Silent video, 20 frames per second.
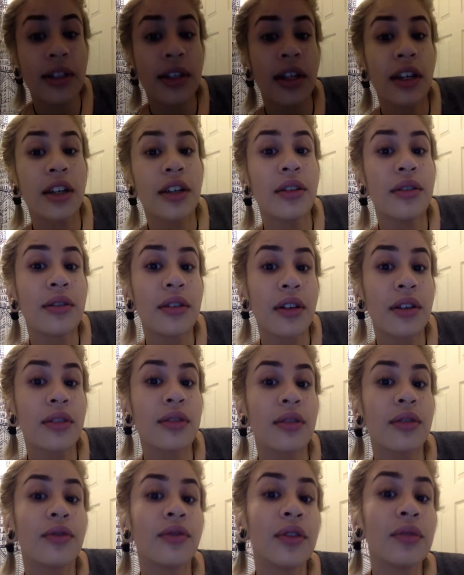that I use
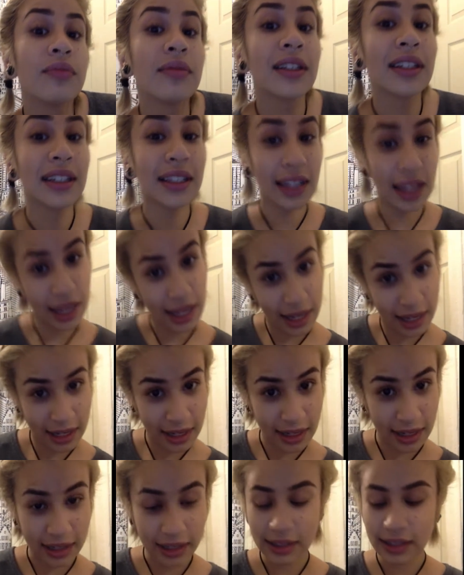also from this
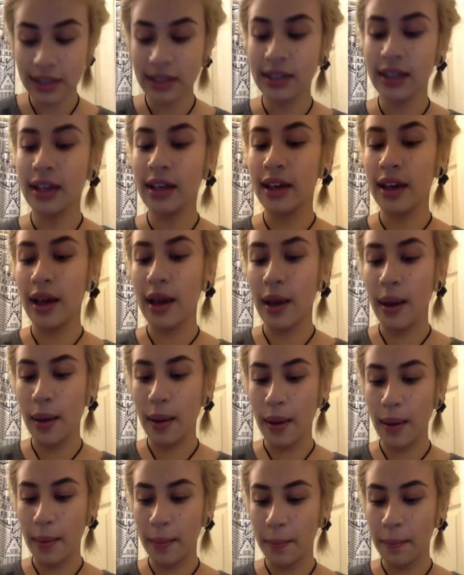kit,
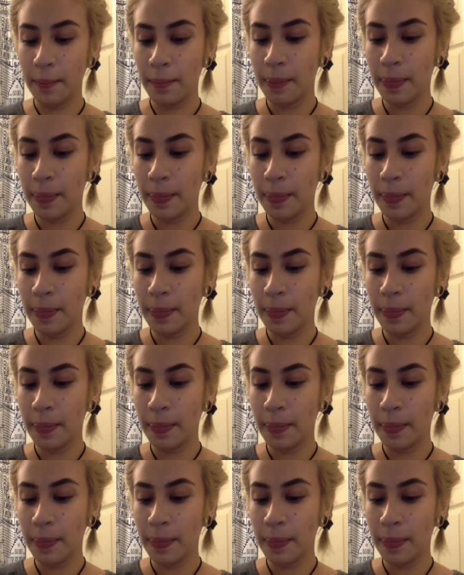and